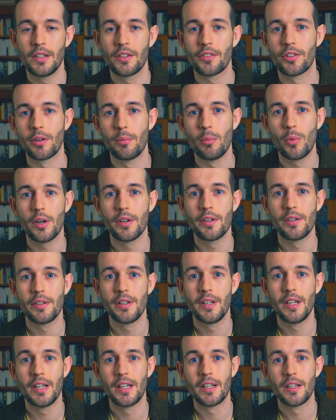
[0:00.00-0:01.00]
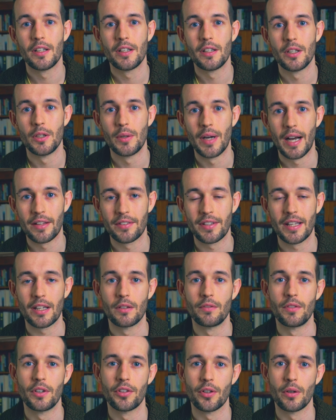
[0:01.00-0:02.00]
Someone who has that
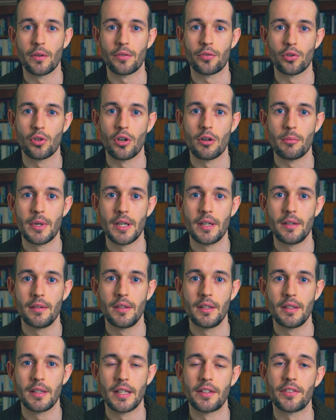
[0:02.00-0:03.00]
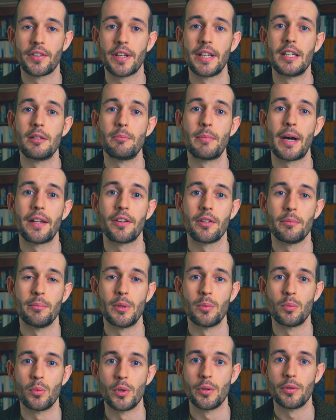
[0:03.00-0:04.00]
unresolved trauma, let's say an
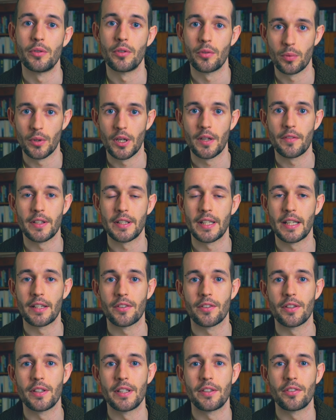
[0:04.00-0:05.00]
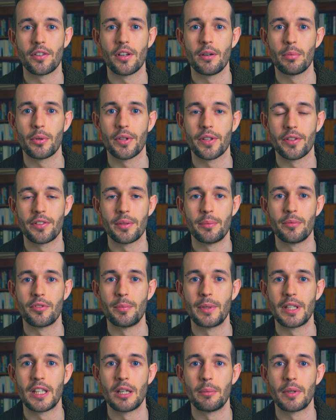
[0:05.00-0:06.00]
abandonment wound, I think that's the example that seems to
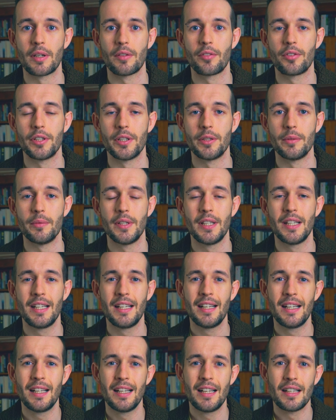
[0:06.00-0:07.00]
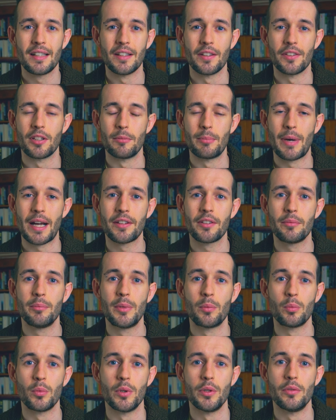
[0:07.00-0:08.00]
be coming through. There's an
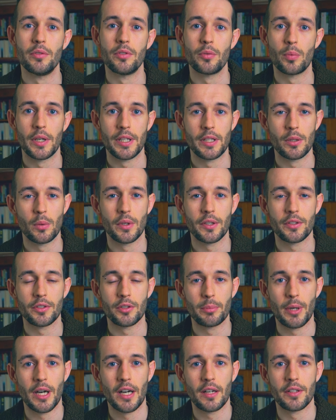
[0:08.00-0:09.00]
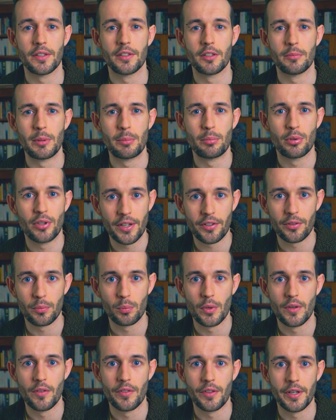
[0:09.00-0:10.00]
abandonment wound where you want your partner to be present
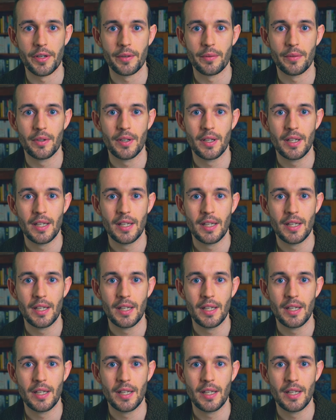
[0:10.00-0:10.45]
with you.